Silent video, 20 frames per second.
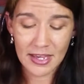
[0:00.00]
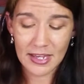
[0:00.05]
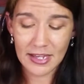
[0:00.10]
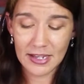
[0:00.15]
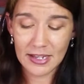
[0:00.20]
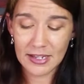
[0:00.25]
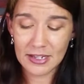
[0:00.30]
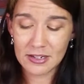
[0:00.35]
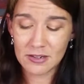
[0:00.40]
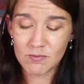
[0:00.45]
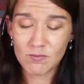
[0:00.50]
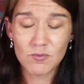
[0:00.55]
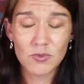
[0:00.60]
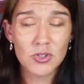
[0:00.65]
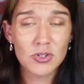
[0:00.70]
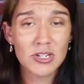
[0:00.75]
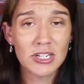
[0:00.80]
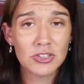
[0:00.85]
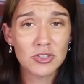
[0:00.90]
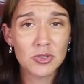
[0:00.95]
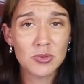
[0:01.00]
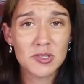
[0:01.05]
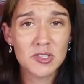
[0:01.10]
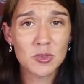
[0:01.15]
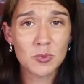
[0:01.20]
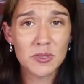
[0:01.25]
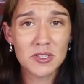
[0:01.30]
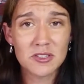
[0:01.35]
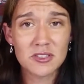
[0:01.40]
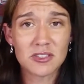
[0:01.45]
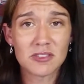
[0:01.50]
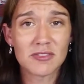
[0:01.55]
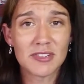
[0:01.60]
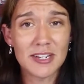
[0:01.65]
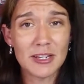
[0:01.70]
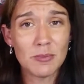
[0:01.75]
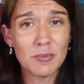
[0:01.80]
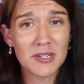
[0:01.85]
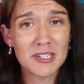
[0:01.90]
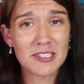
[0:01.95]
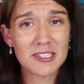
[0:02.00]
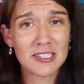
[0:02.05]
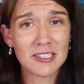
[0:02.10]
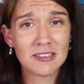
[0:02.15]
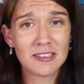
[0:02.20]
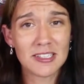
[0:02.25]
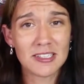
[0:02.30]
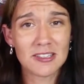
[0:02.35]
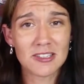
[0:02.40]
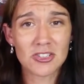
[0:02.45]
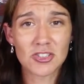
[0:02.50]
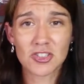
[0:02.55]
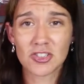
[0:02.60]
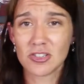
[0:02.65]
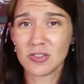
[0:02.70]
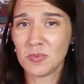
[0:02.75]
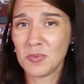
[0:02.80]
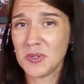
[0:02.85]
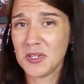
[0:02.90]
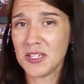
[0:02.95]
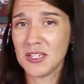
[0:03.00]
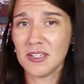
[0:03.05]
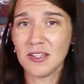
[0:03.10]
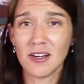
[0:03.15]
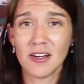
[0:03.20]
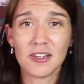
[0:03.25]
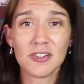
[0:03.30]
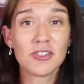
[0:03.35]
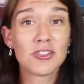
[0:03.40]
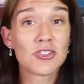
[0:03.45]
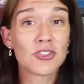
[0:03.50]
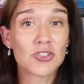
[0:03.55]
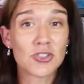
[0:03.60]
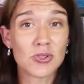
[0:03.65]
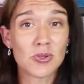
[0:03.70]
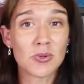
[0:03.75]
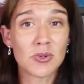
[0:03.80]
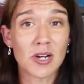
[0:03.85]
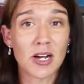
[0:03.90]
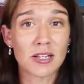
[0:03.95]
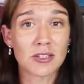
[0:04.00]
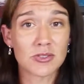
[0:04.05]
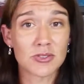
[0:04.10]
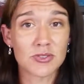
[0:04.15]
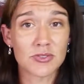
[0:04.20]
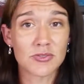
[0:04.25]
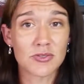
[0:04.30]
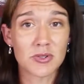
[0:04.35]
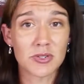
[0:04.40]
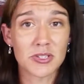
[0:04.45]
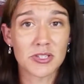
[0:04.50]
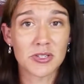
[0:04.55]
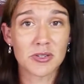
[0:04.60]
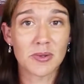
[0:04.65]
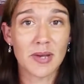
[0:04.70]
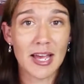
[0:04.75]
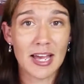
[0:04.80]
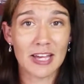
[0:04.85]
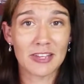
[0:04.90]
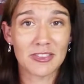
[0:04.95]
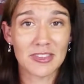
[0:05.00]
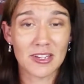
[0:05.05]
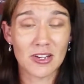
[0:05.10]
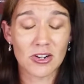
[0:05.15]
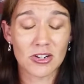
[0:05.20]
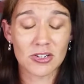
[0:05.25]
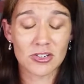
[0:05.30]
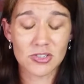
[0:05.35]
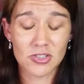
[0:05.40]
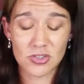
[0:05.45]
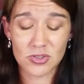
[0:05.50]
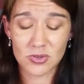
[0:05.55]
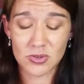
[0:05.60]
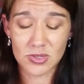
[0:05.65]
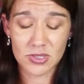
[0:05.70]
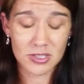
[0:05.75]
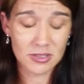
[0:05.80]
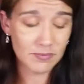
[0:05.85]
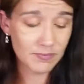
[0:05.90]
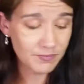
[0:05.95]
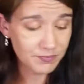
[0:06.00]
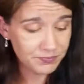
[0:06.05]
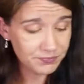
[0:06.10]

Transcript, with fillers: And they're not too expensive. An eight by ten like this should be under two dollars for you at the art store.